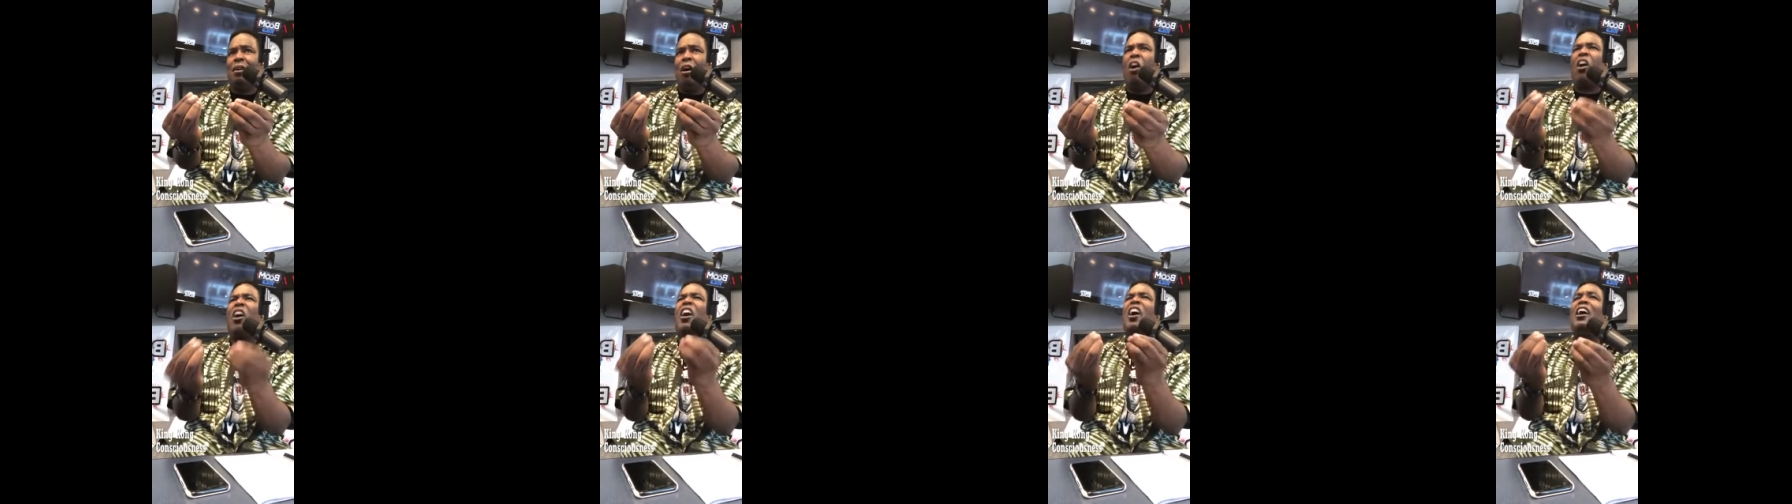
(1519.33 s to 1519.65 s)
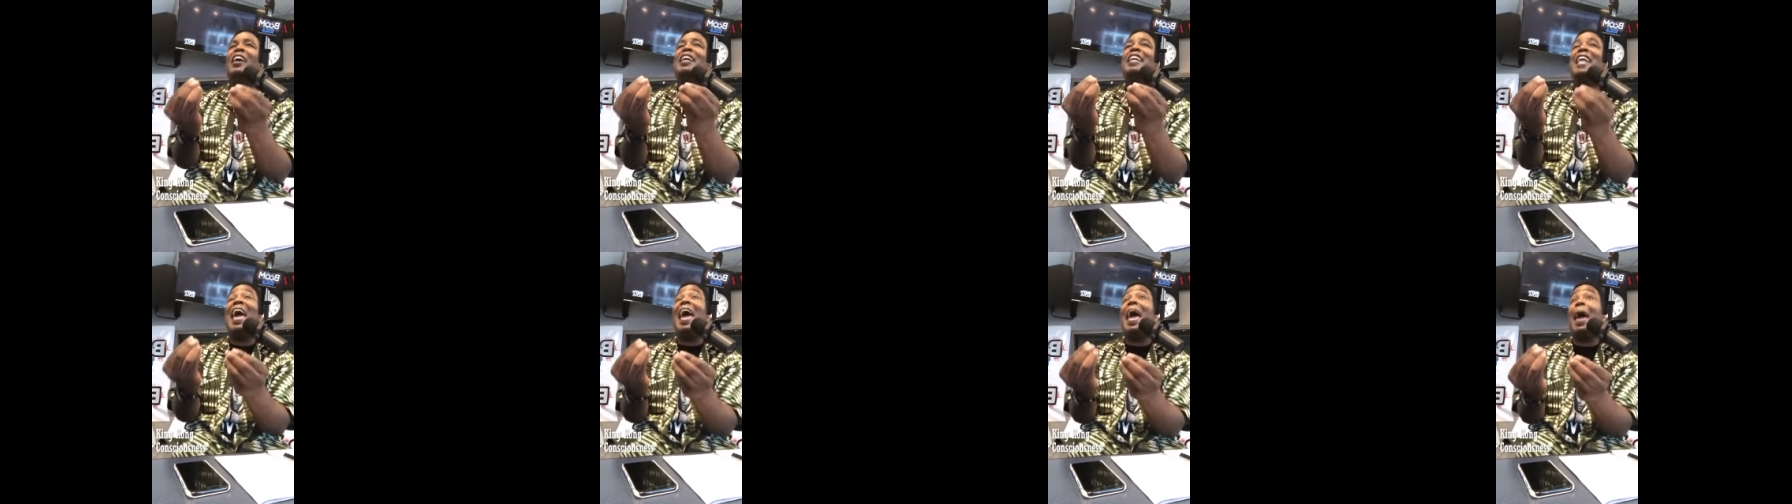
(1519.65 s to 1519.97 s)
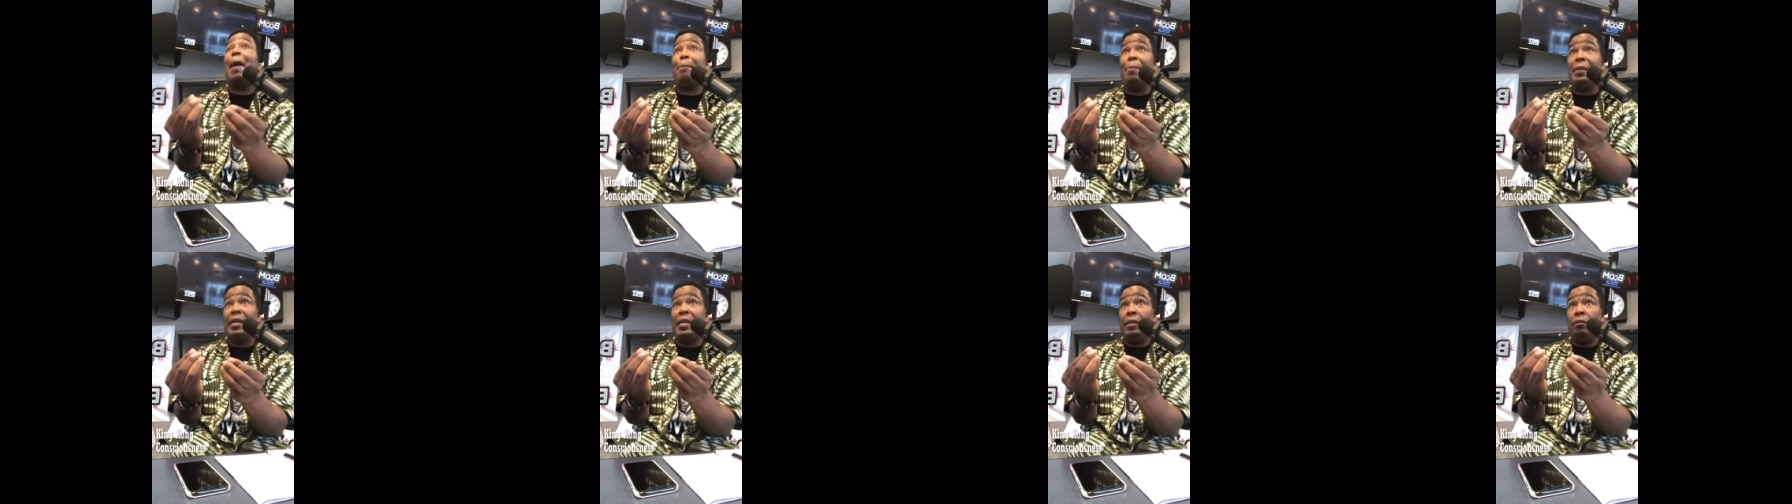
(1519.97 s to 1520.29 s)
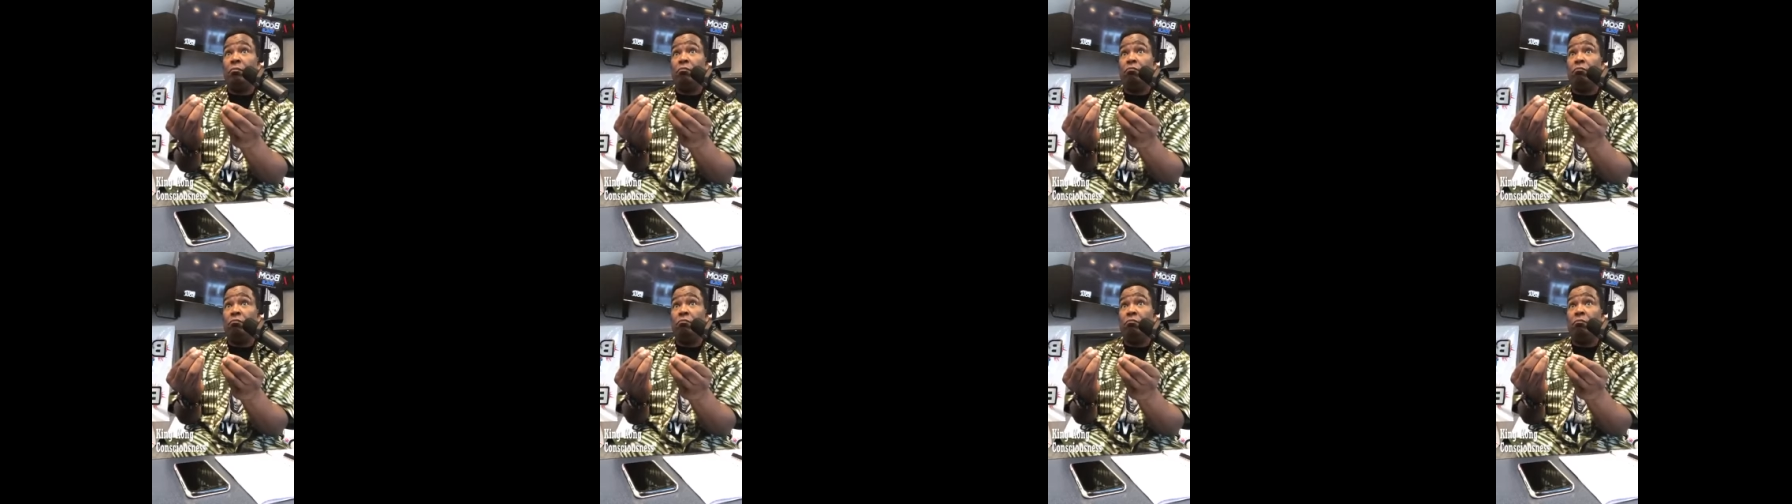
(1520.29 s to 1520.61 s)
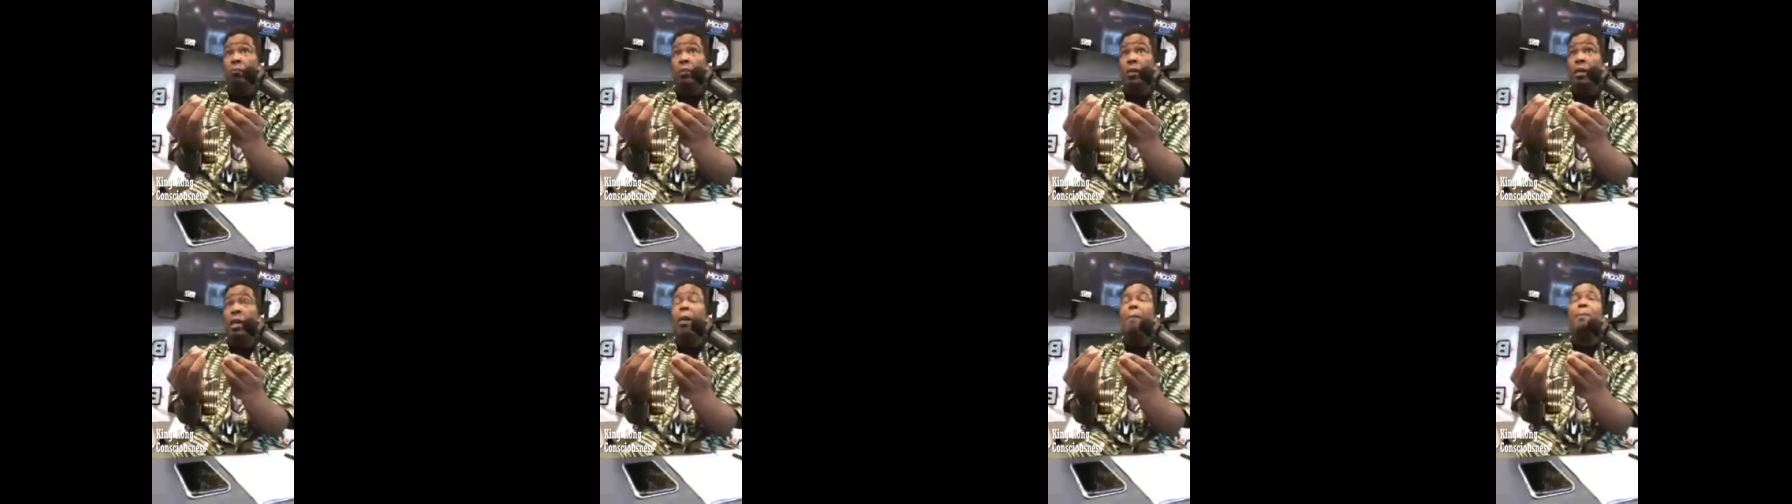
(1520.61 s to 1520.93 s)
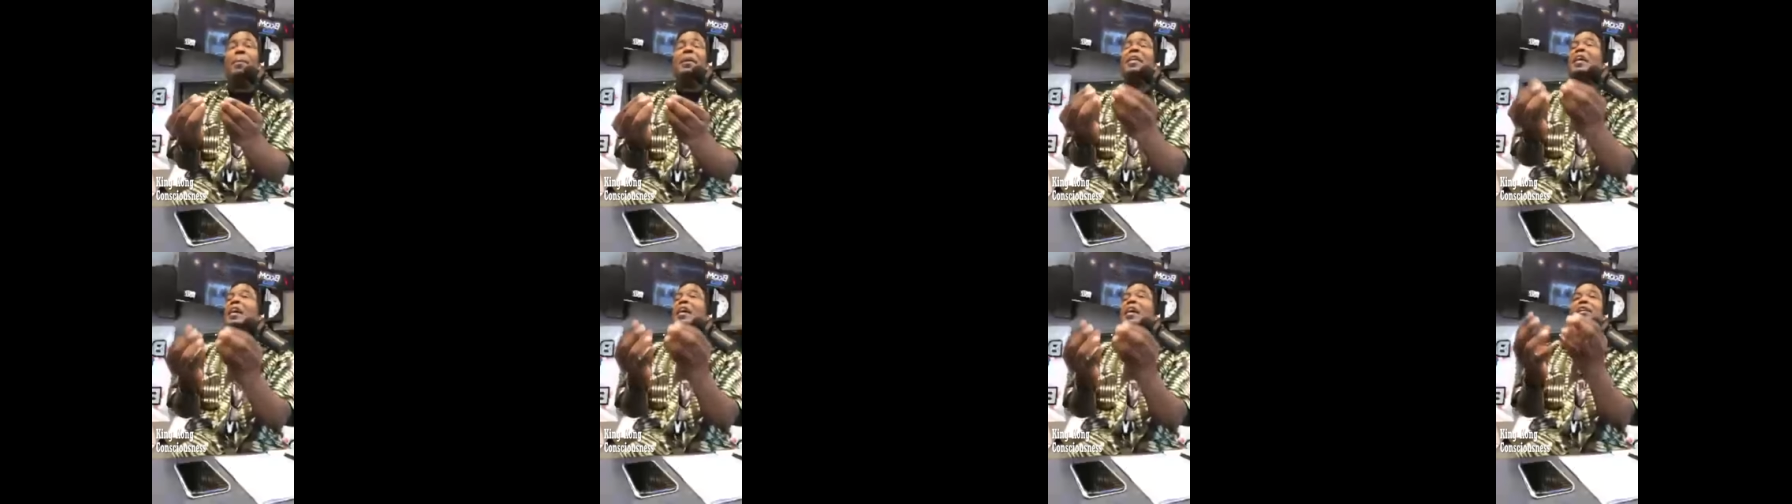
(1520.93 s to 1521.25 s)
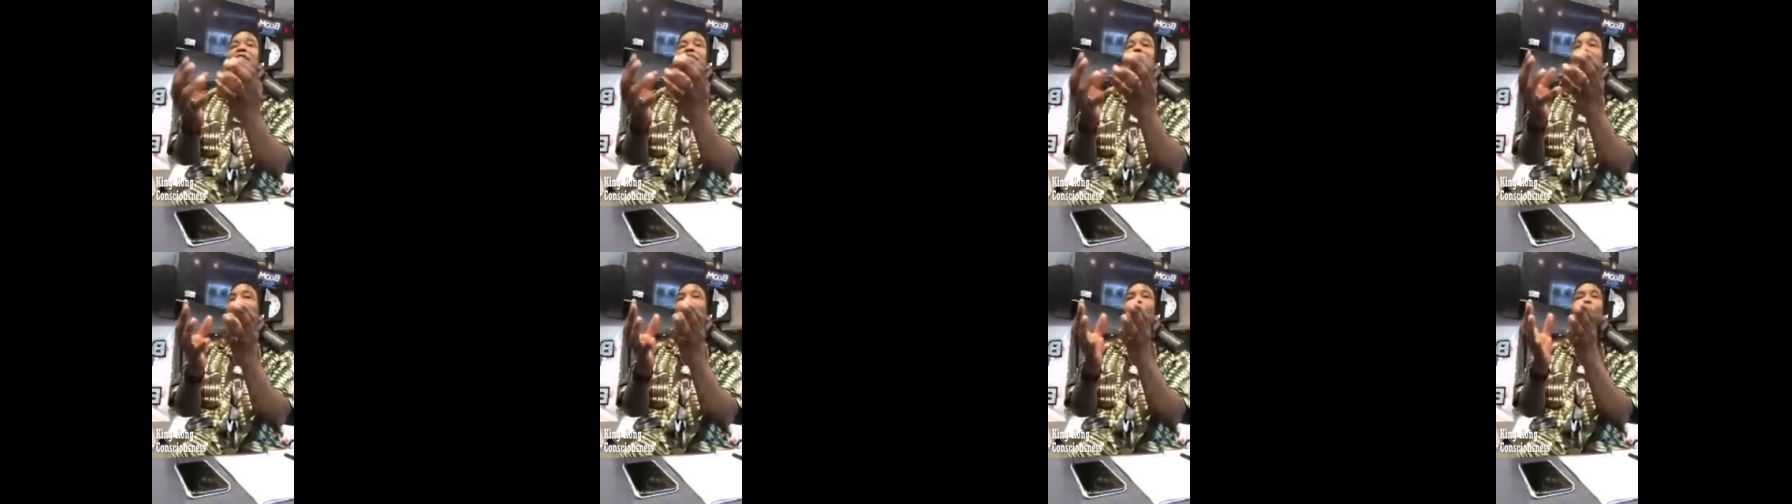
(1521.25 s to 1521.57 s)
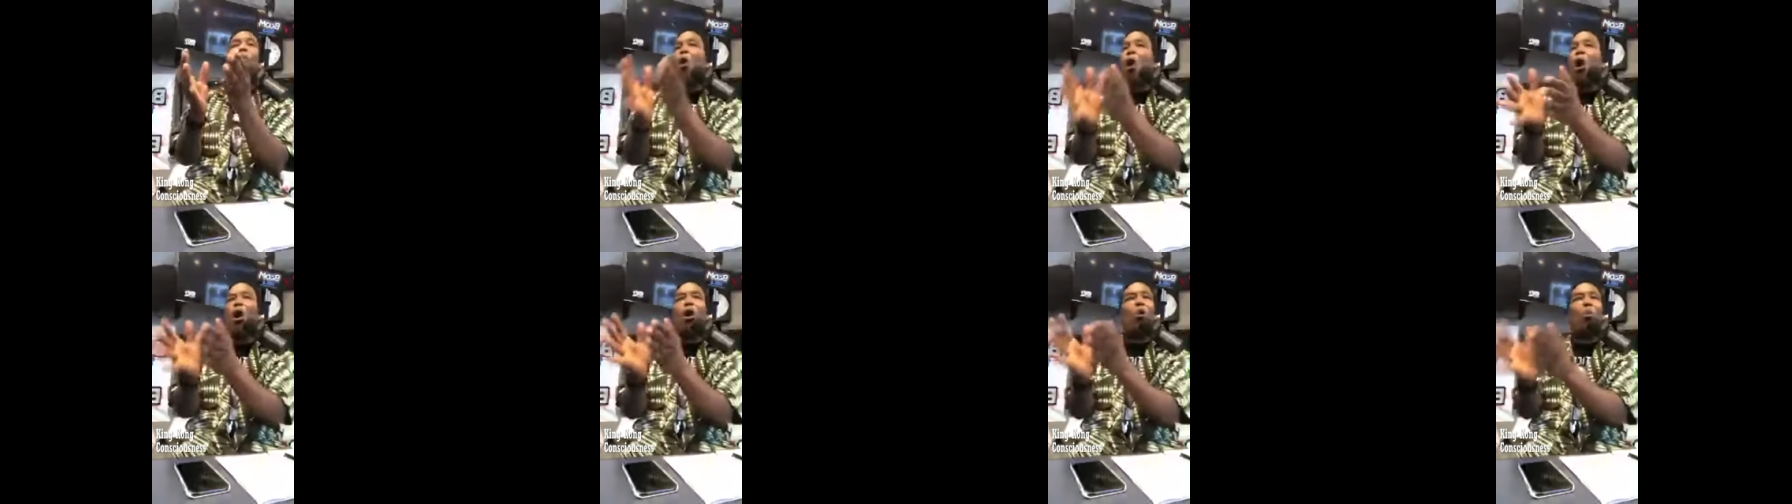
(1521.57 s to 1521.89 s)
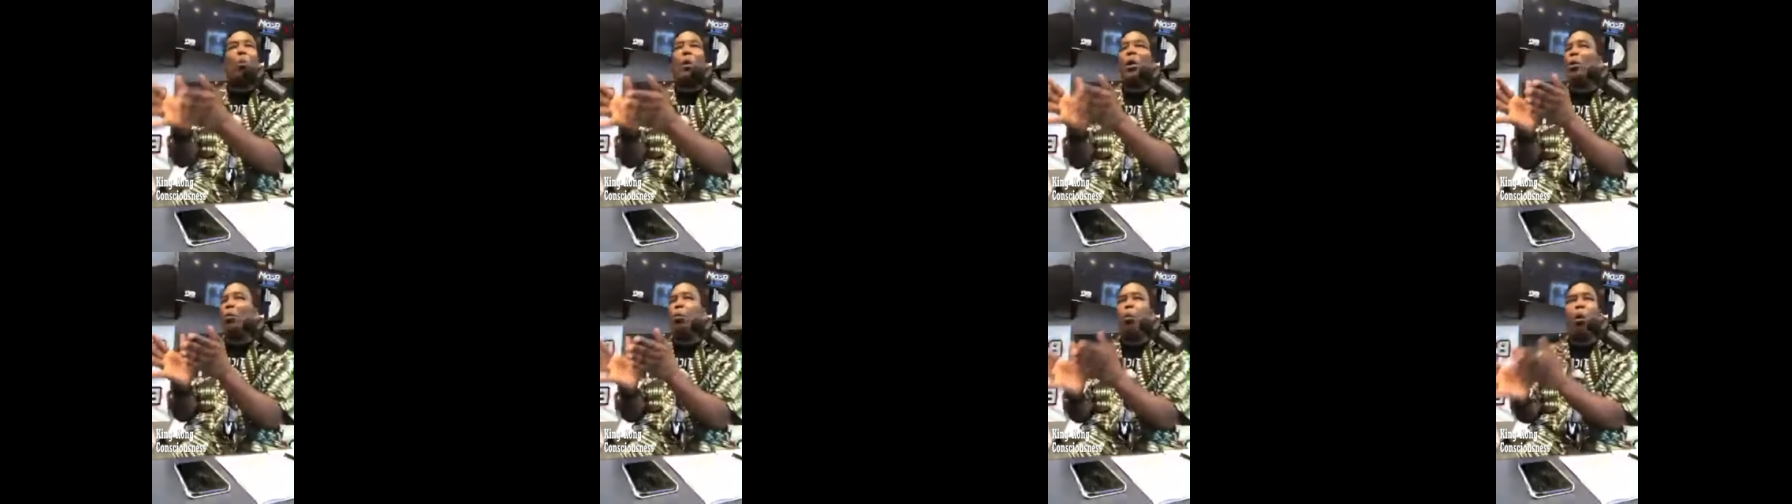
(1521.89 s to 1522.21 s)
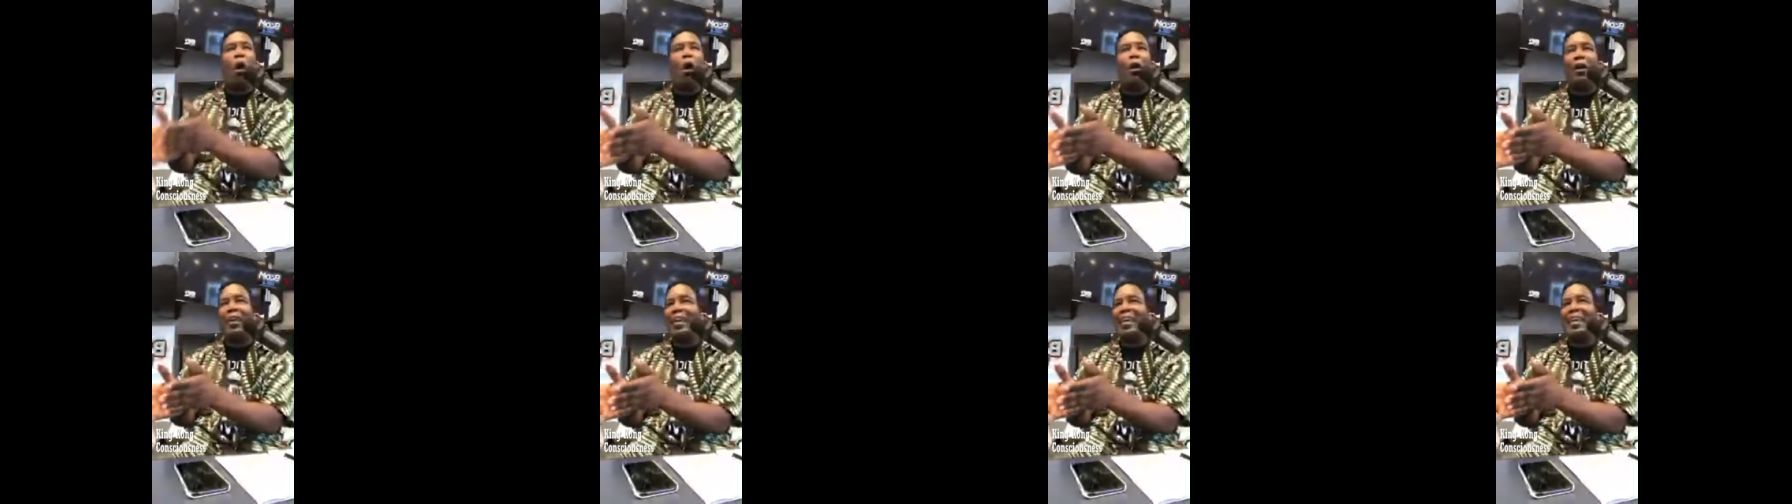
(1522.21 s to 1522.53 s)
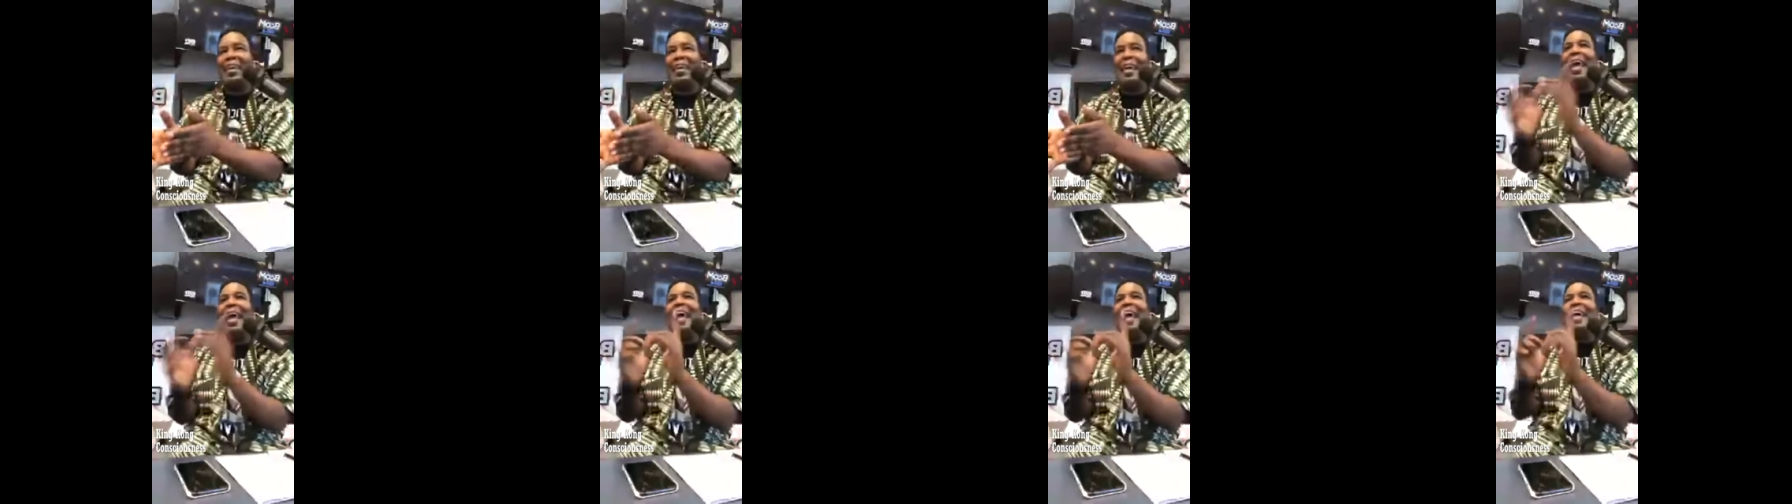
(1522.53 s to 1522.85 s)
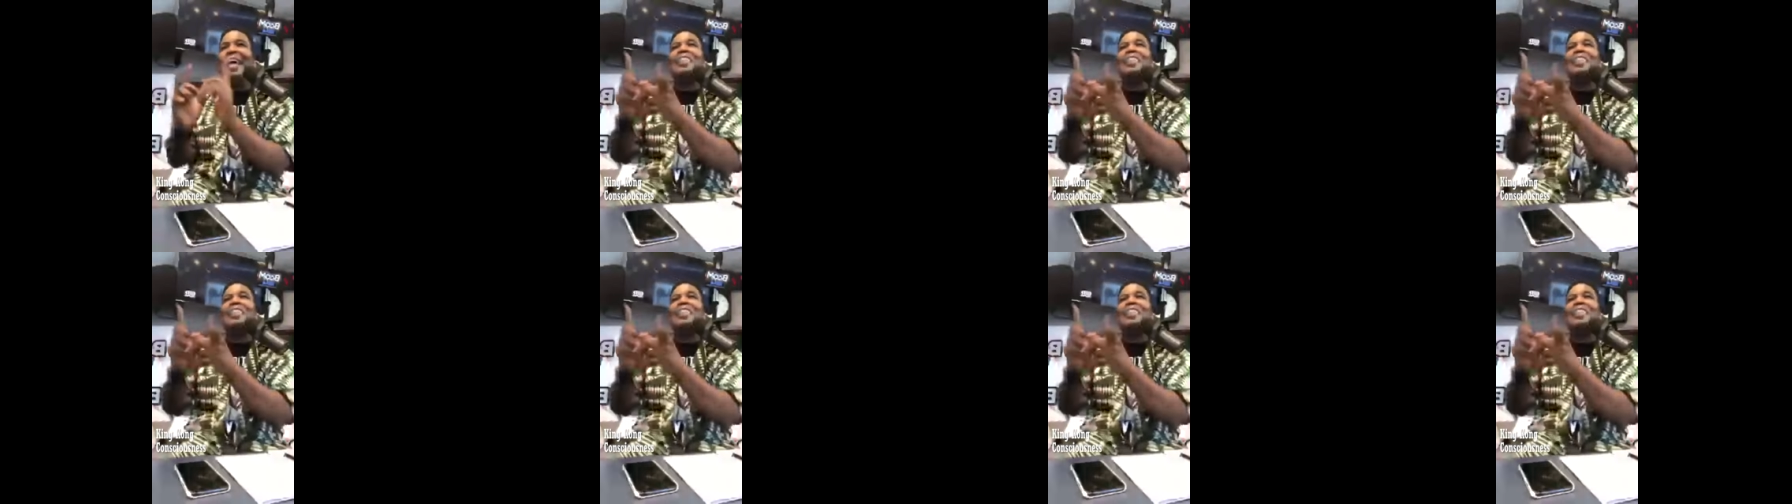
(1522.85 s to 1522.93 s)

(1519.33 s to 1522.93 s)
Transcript: are unhappy because the walk we're walking